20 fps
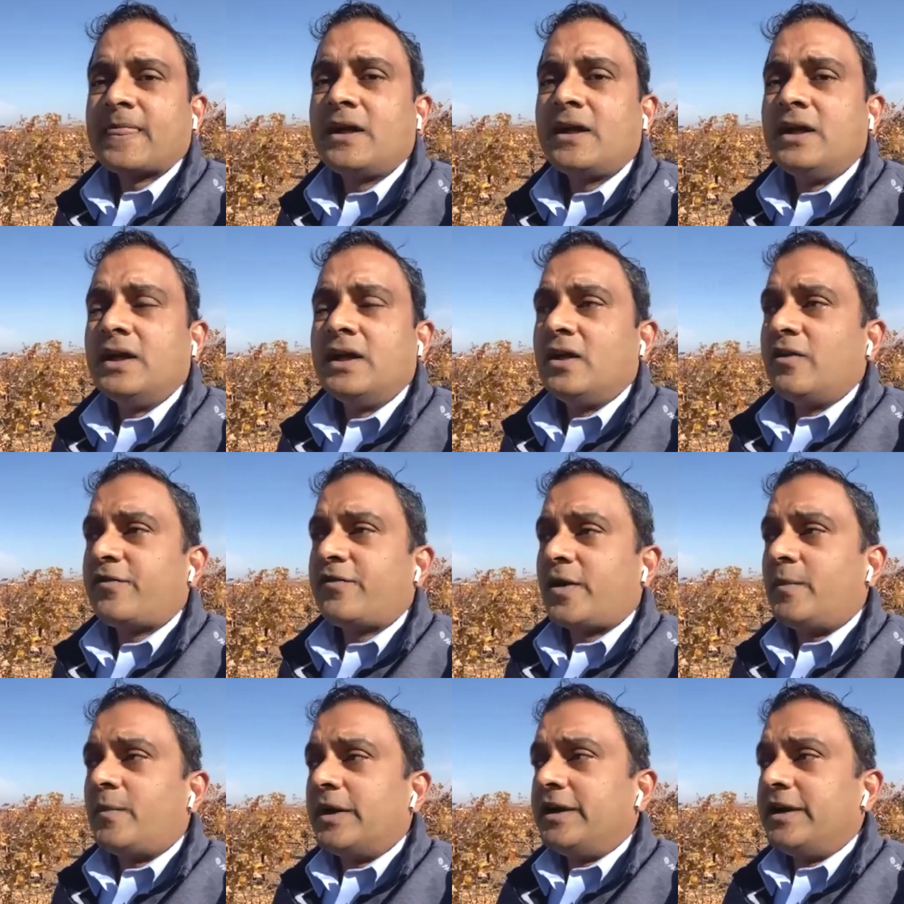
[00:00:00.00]
From a
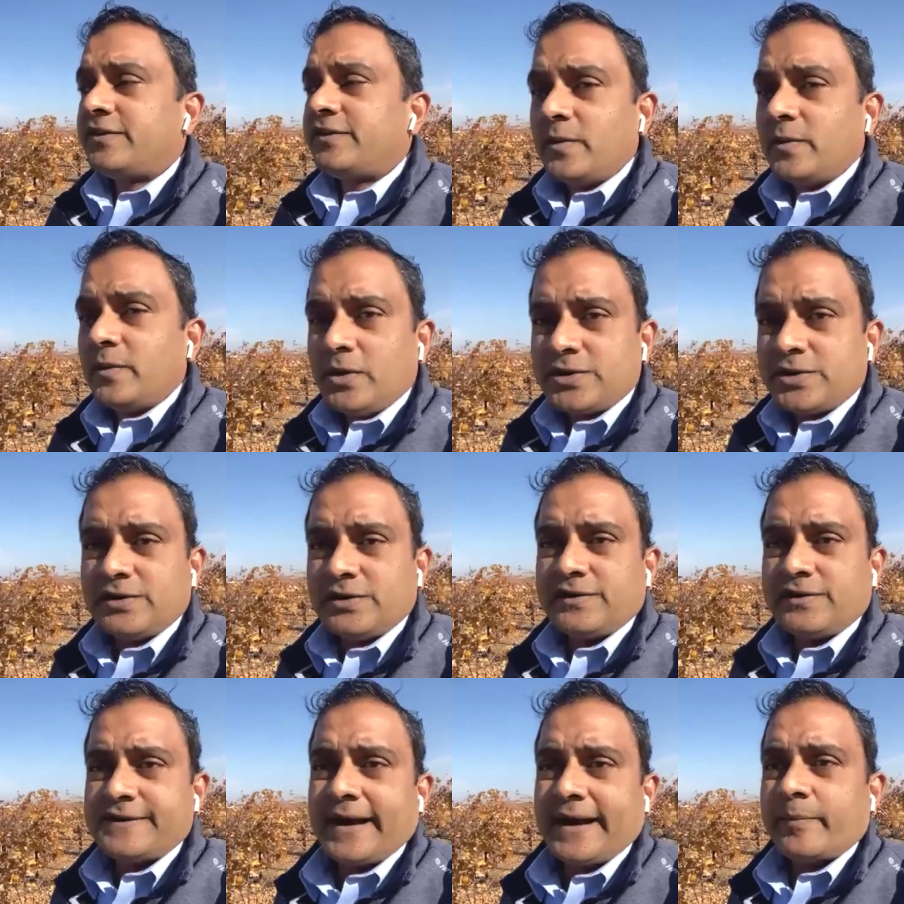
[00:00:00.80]
distribution
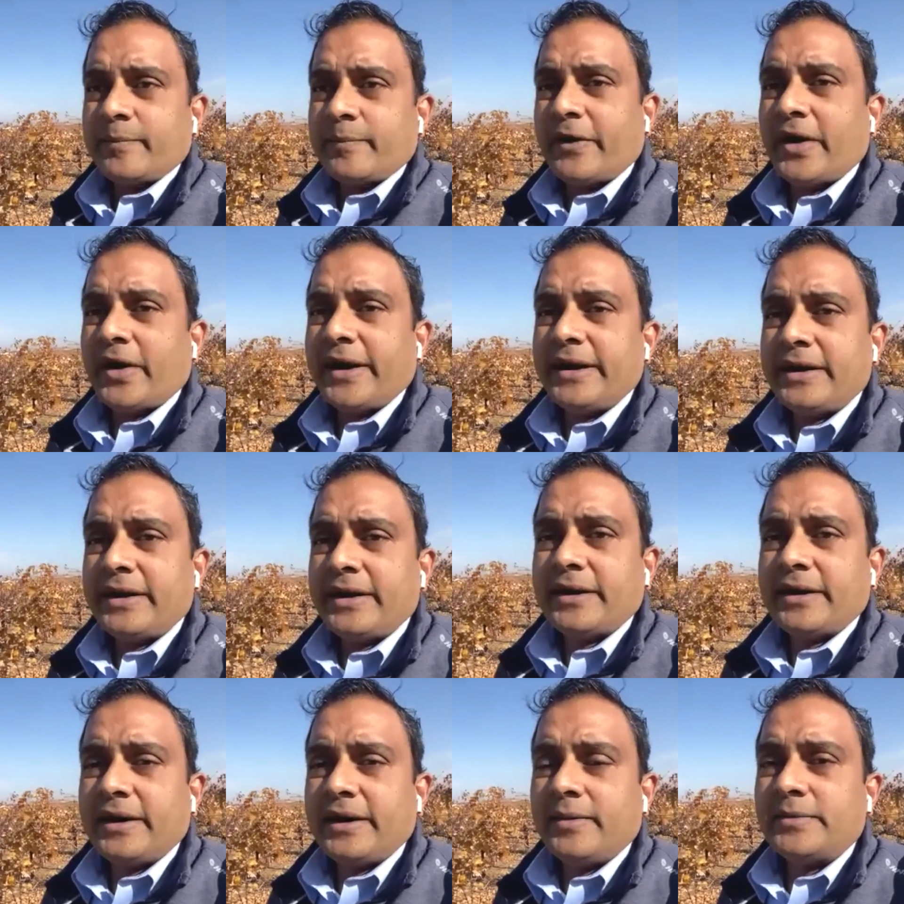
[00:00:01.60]
standpoint, uh,
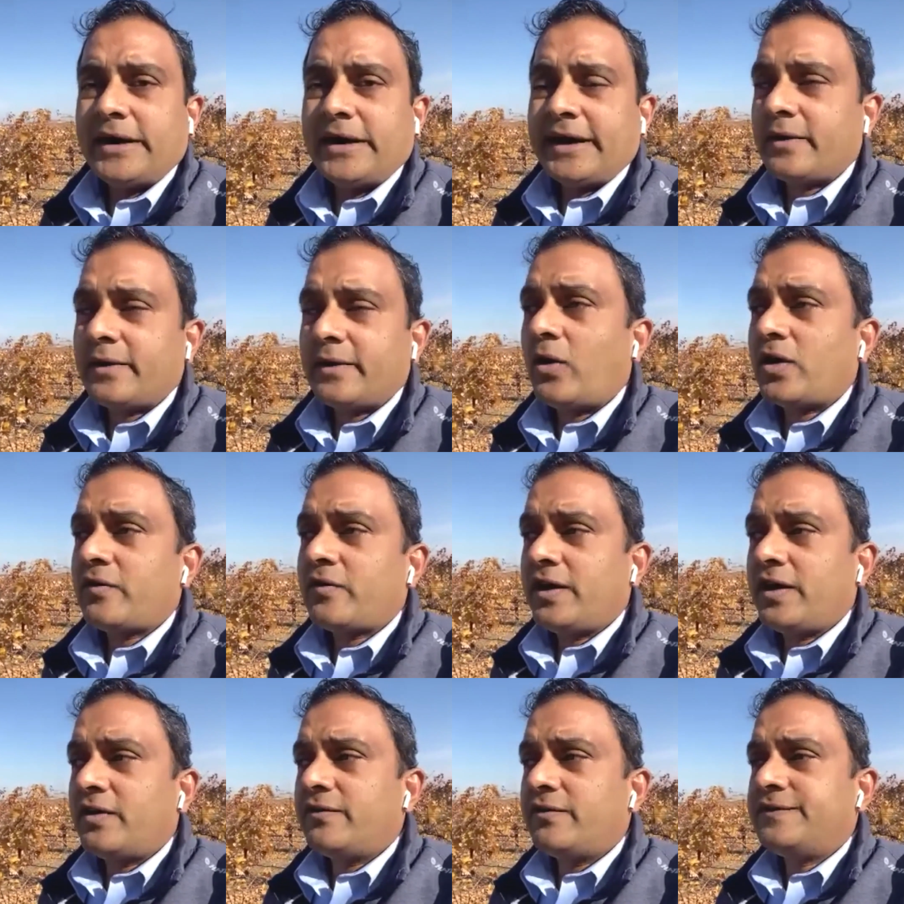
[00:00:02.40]
Mike, what we
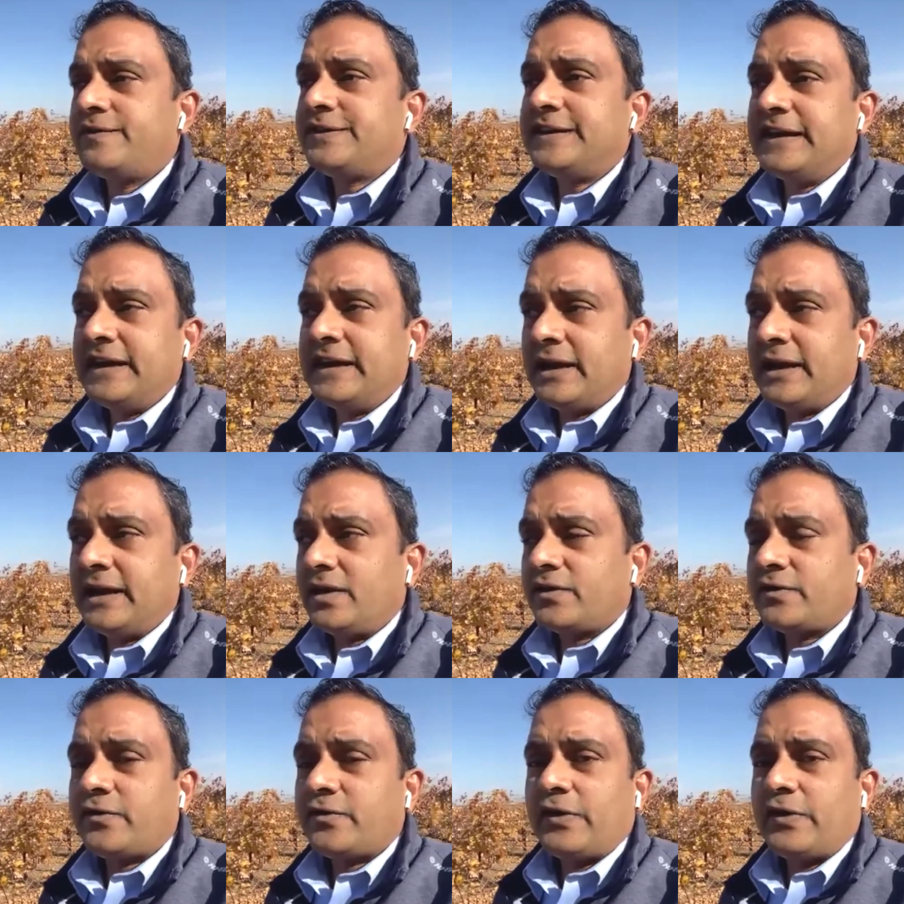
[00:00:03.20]
have seen
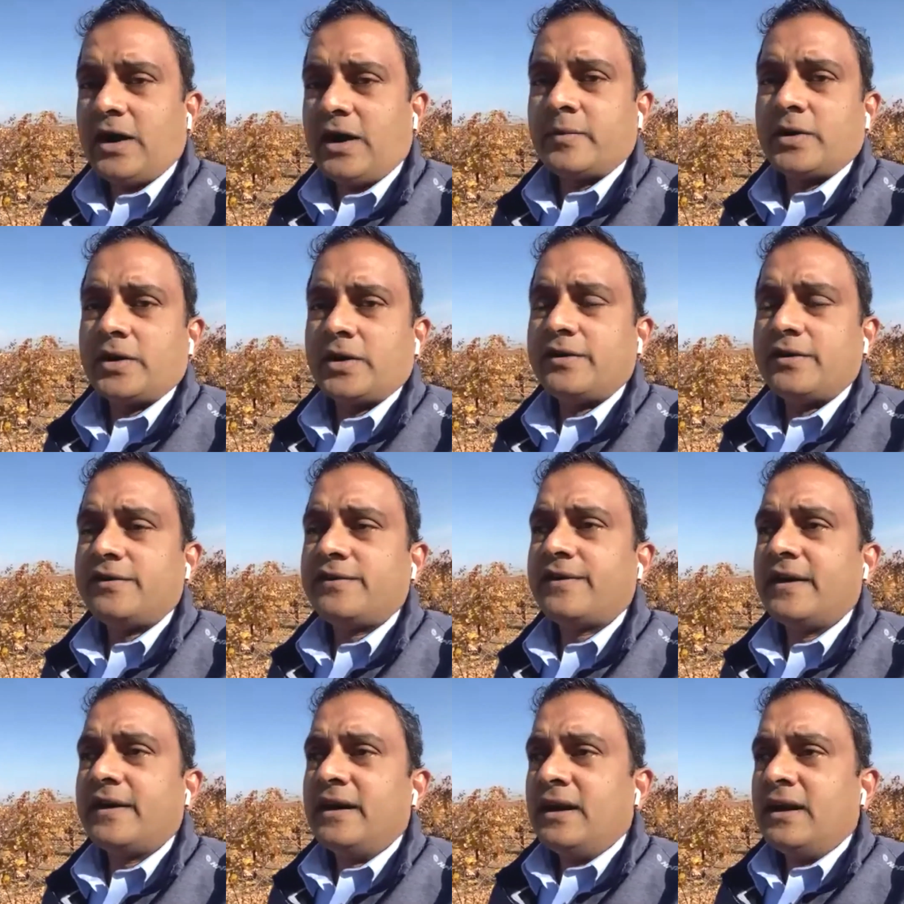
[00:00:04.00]
is
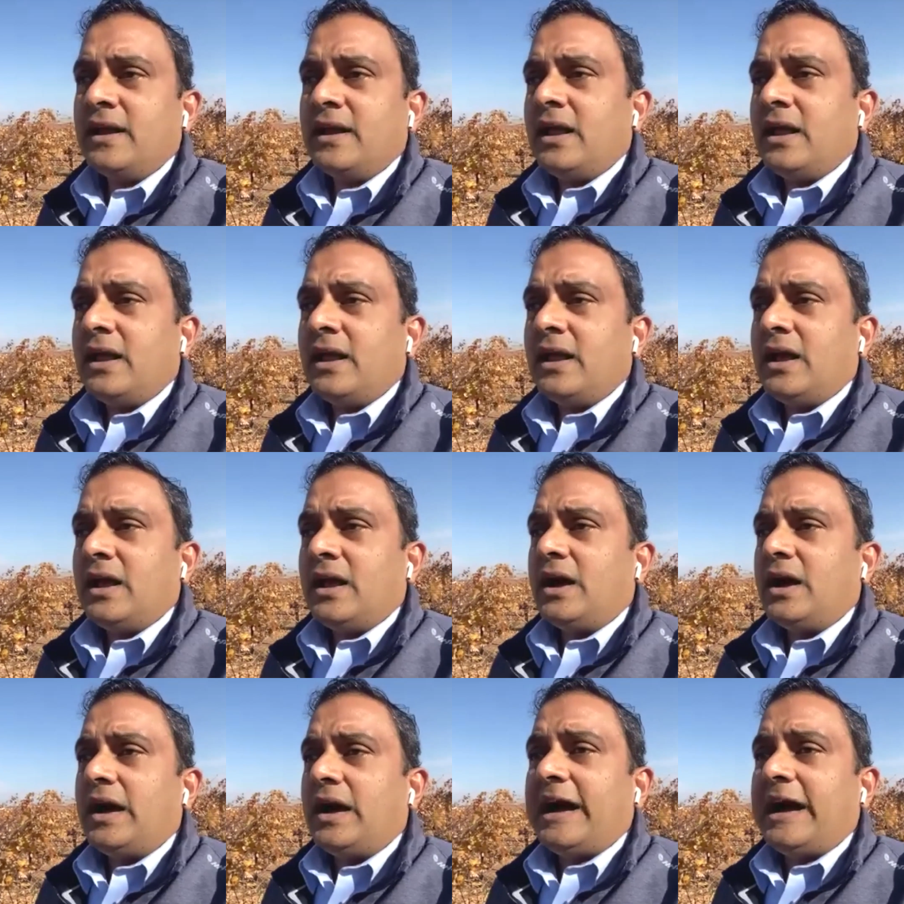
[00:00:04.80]
farmers uh,
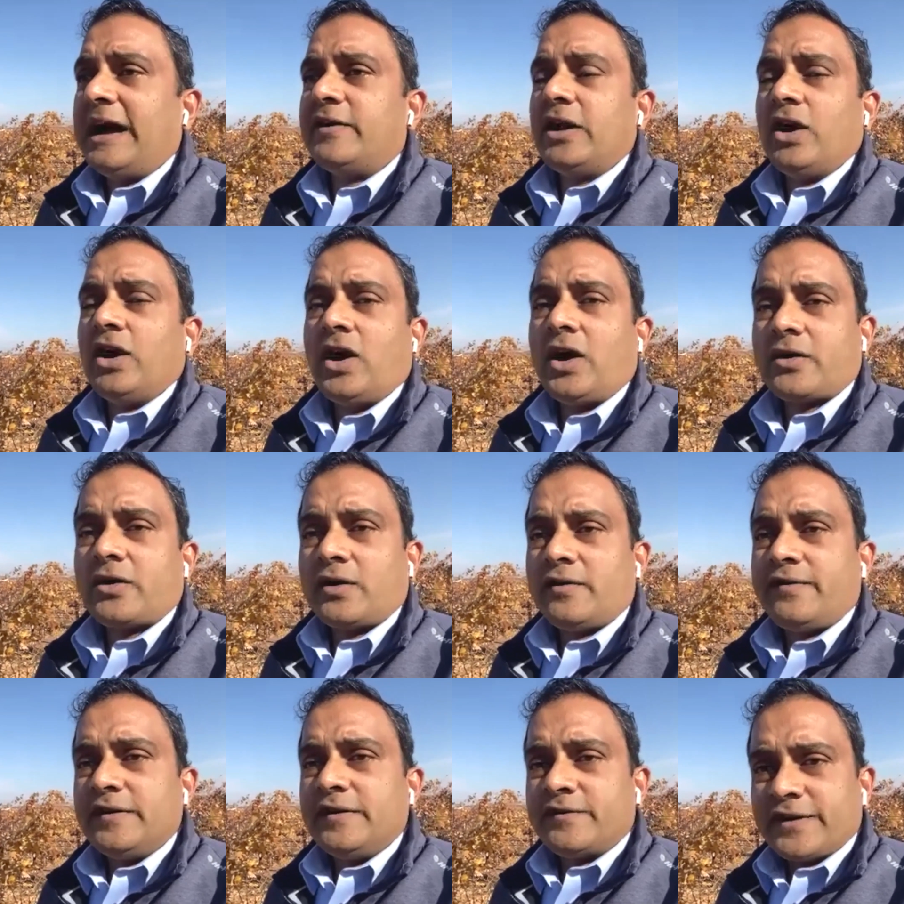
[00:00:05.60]
have a lot of
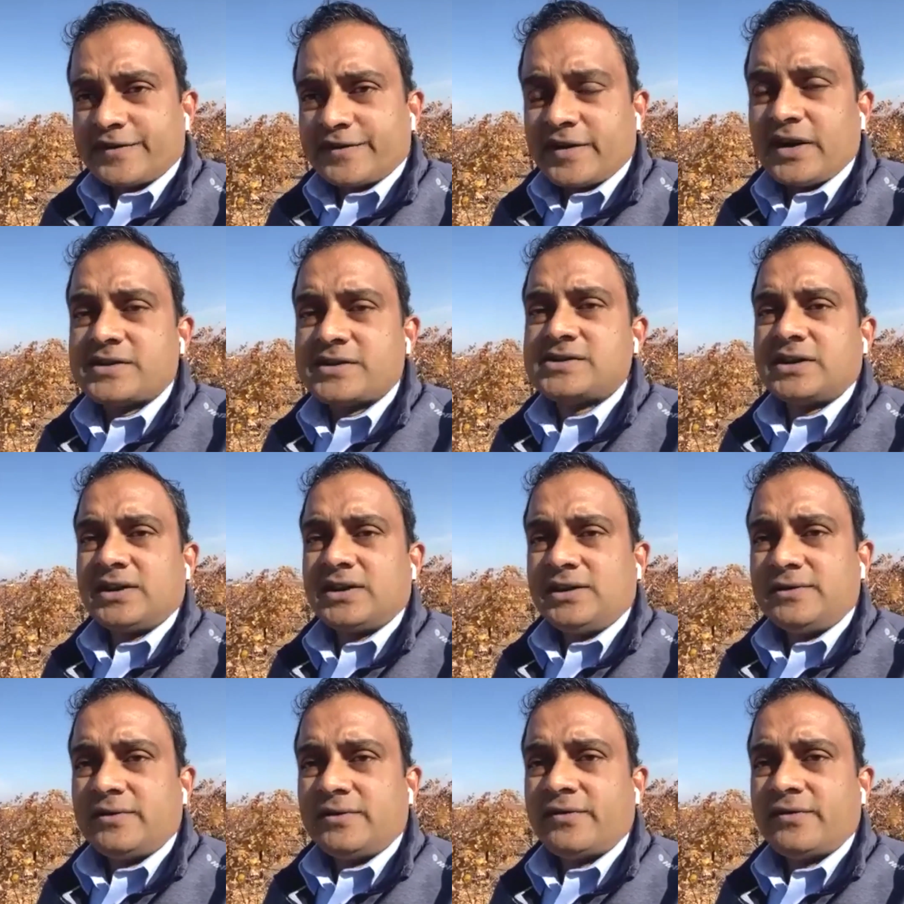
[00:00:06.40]
infrastructure
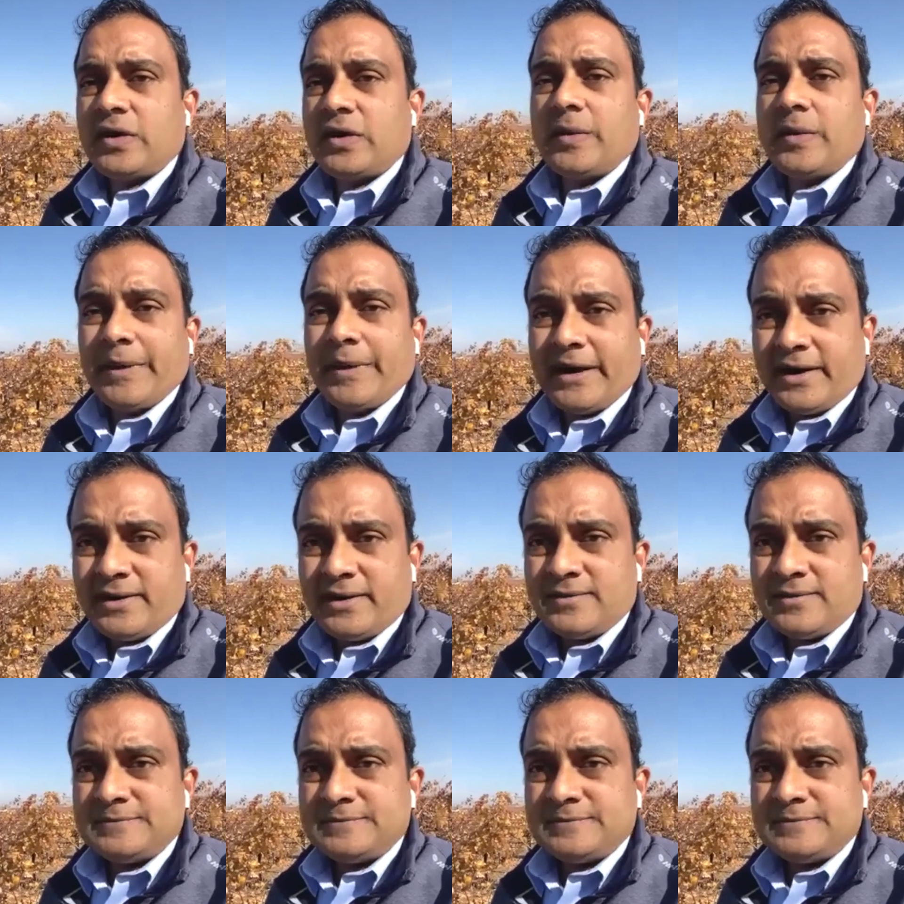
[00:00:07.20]
for repair.